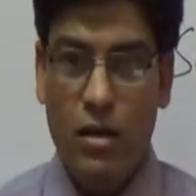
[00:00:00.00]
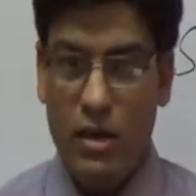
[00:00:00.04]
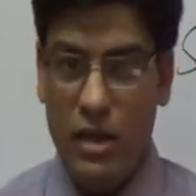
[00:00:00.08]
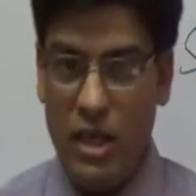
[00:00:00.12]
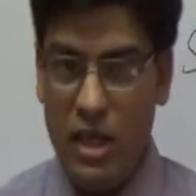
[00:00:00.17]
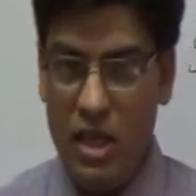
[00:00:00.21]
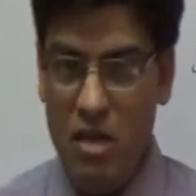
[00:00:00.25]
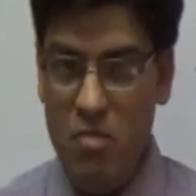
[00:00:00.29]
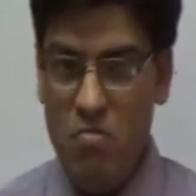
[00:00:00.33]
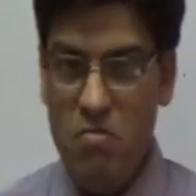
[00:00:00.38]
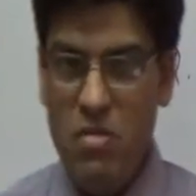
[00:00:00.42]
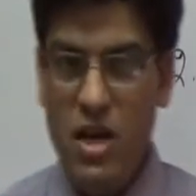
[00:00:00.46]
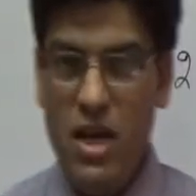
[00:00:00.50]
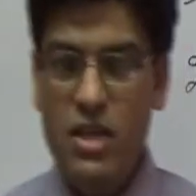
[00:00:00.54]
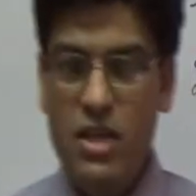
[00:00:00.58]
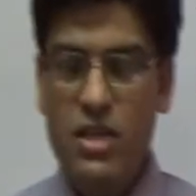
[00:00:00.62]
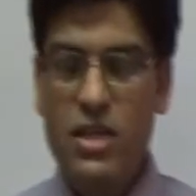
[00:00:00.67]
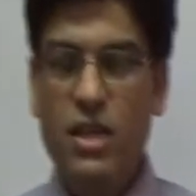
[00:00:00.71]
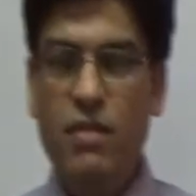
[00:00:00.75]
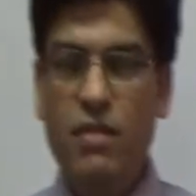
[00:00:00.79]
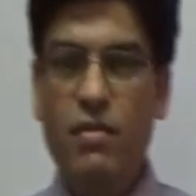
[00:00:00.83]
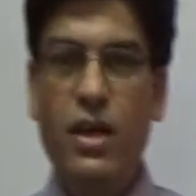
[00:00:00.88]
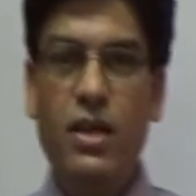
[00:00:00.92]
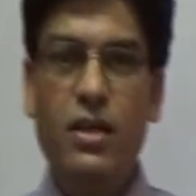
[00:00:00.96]

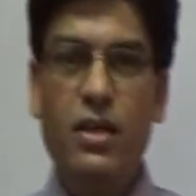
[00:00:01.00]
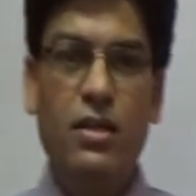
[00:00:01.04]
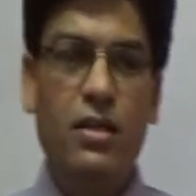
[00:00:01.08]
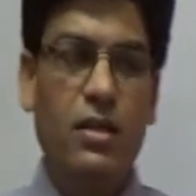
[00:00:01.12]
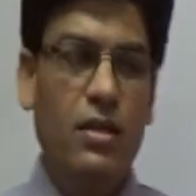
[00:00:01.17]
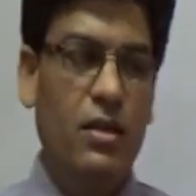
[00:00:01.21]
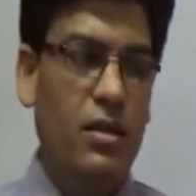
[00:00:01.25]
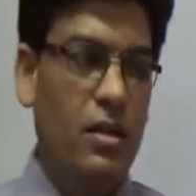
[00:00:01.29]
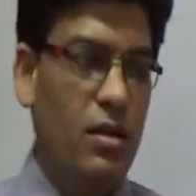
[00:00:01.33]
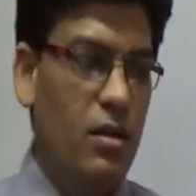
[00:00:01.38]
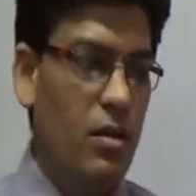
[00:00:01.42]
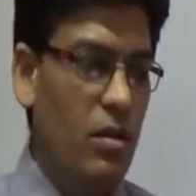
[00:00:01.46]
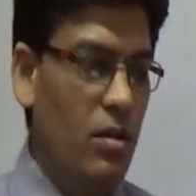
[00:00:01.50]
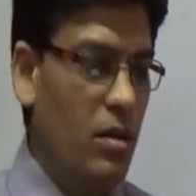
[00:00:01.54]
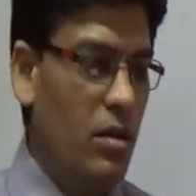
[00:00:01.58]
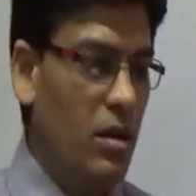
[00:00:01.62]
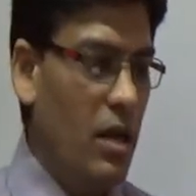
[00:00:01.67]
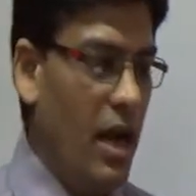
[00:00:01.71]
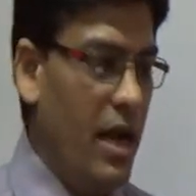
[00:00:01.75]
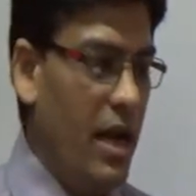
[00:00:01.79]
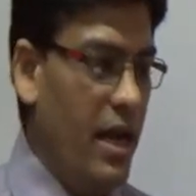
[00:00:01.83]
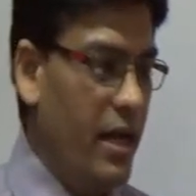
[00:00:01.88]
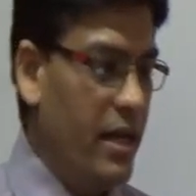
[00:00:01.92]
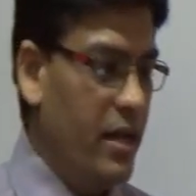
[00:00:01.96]
theme-based event,
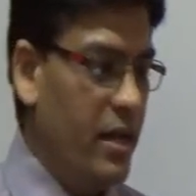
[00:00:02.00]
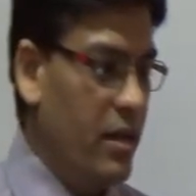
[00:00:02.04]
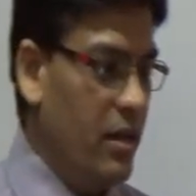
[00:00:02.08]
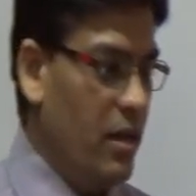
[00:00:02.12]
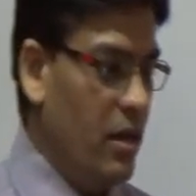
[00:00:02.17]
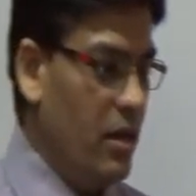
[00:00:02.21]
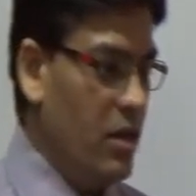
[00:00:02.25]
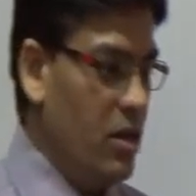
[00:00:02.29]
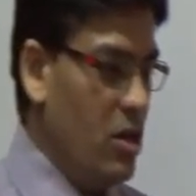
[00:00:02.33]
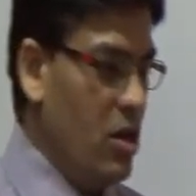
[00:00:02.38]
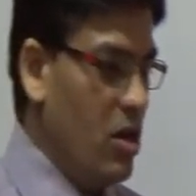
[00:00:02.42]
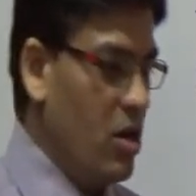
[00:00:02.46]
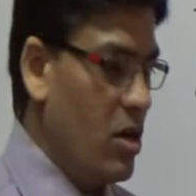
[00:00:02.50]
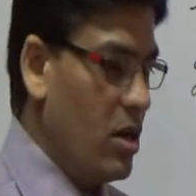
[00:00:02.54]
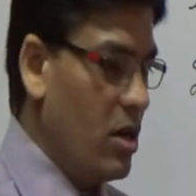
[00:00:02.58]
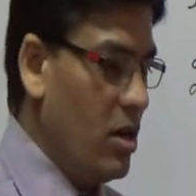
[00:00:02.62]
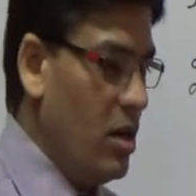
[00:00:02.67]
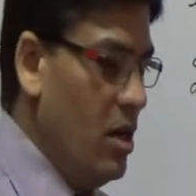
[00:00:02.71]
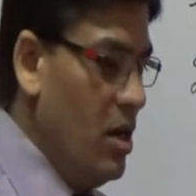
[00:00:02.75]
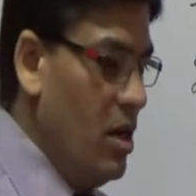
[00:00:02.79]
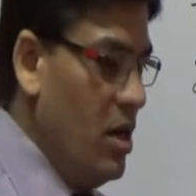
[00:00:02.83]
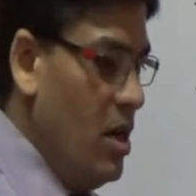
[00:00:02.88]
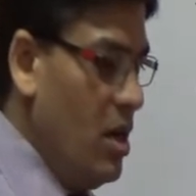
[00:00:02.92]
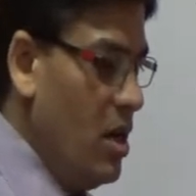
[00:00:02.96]
like
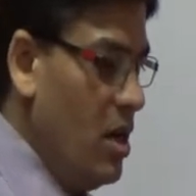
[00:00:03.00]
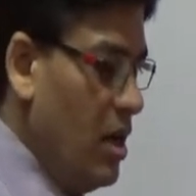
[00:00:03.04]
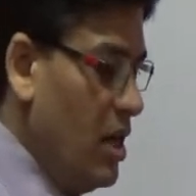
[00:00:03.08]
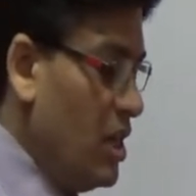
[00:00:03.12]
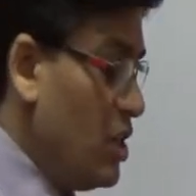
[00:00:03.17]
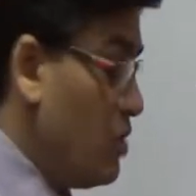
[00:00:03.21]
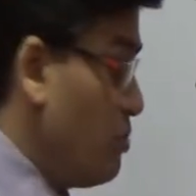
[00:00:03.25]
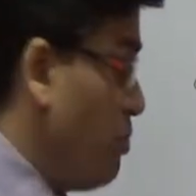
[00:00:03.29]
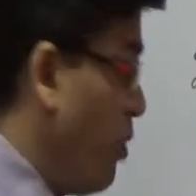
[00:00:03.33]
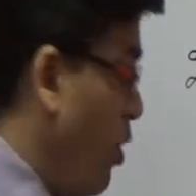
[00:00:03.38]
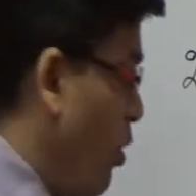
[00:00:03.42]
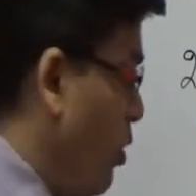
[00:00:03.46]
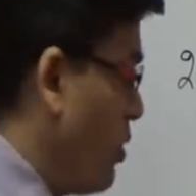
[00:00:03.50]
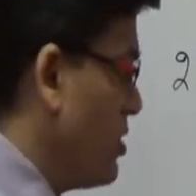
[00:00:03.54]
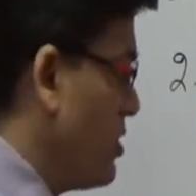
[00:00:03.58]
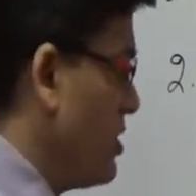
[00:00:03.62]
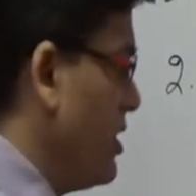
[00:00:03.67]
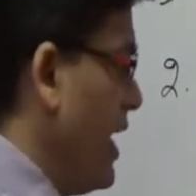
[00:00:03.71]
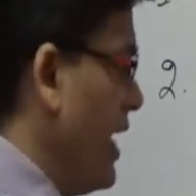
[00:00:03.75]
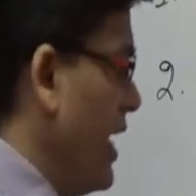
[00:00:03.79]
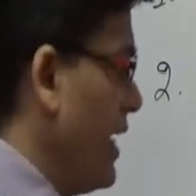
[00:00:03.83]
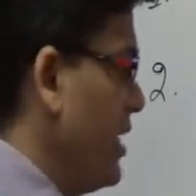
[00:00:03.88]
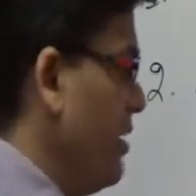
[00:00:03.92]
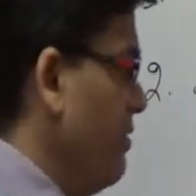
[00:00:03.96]
your
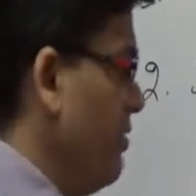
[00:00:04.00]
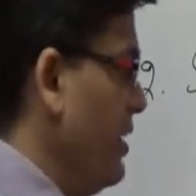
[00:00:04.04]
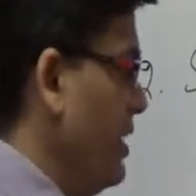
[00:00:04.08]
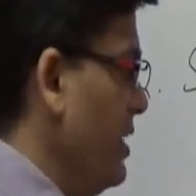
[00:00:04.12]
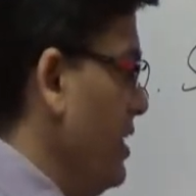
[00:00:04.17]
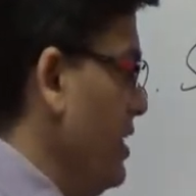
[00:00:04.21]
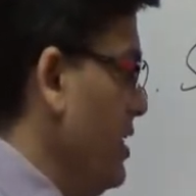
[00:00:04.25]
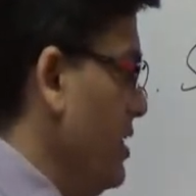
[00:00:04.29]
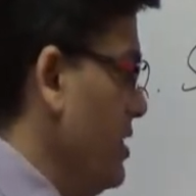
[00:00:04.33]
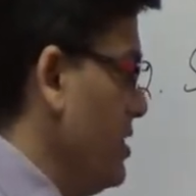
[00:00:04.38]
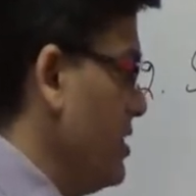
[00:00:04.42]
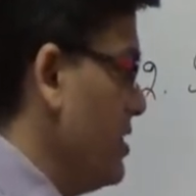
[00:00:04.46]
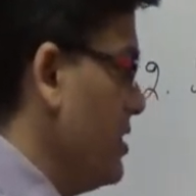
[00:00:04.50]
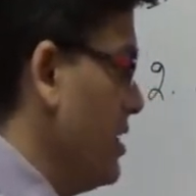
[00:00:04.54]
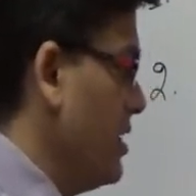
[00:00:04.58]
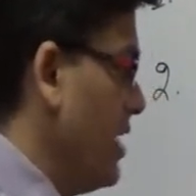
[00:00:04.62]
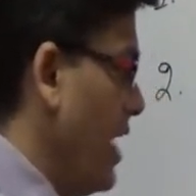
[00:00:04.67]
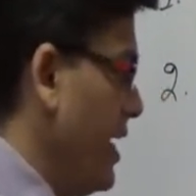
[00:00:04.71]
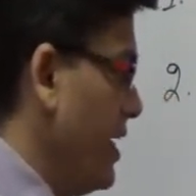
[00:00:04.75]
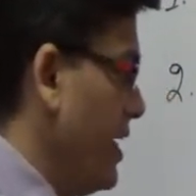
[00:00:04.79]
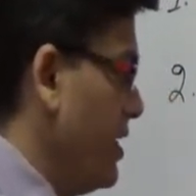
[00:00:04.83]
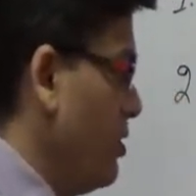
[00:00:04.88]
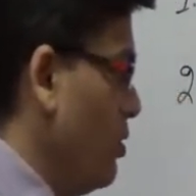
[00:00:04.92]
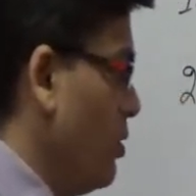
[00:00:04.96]
sports activities,
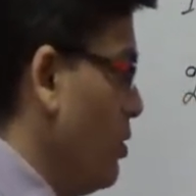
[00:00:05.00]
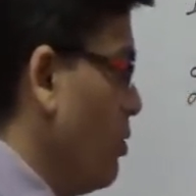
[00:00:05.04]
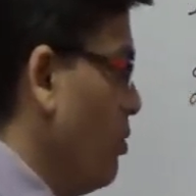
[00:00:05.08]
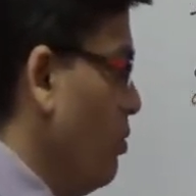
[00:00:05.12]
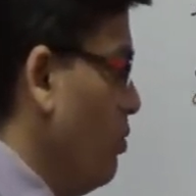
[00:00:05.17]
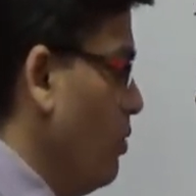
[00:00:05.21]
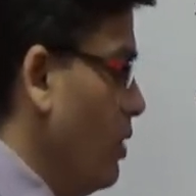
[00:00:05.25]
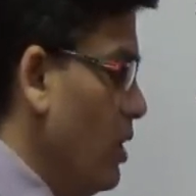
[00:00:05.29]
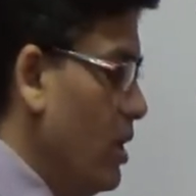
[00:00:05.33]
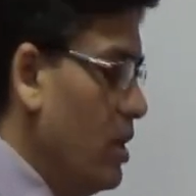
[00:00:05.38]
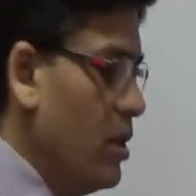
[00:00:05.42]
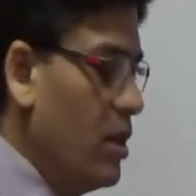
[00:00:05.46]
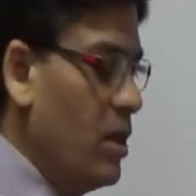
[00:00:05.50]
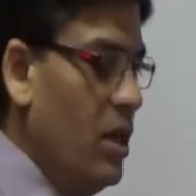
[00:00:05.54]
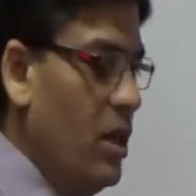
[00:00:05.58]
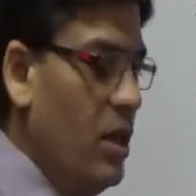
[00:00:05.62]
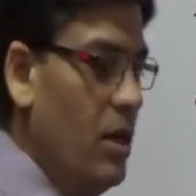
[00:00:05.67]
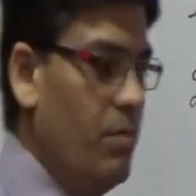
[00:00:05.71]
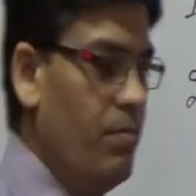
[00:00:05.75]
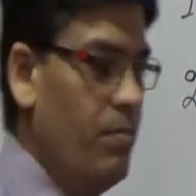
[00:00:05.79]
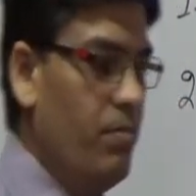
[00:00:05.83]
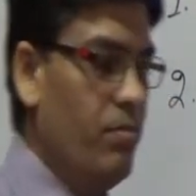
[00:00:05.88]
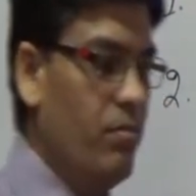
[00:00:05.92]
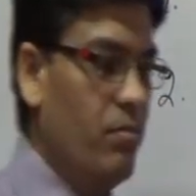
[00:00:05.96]
like your World
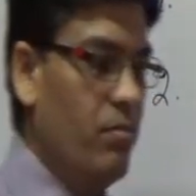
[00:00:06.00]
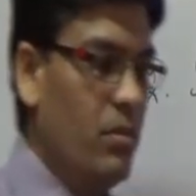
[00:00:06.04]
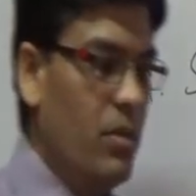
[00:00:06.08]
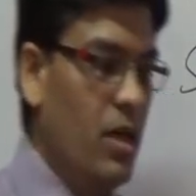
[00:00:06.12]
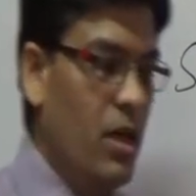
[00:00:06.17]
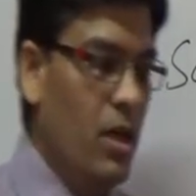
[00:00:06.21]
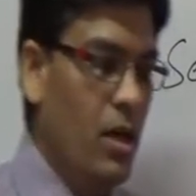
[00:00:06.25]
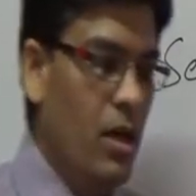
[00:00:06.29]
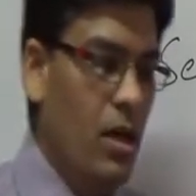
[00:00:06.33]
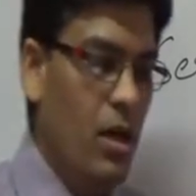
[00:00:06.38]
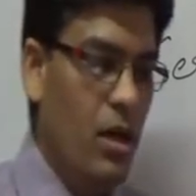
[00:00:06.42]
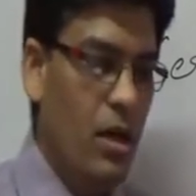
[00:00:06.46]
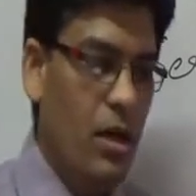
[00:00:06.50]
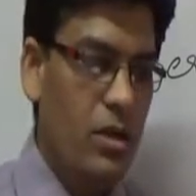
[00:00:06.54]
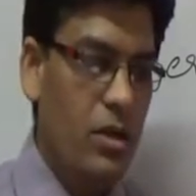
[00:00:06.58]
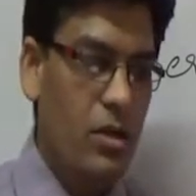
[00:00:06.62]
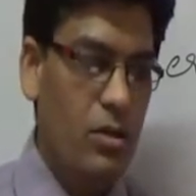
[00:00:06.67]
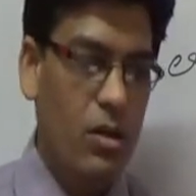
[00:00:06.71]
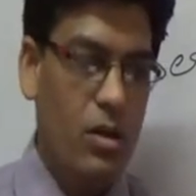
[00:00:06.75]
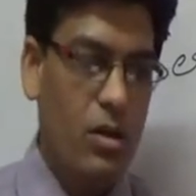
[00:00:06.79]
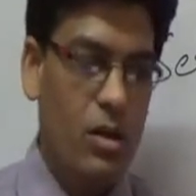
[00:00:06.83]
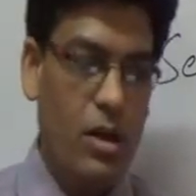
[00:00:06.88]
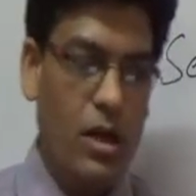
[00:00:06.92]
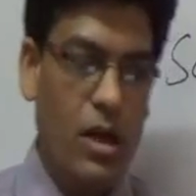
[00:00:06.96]
Cup,
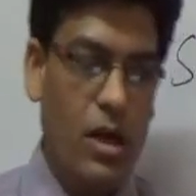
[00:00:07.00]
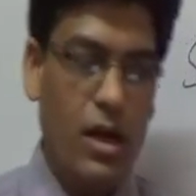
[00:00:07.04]
your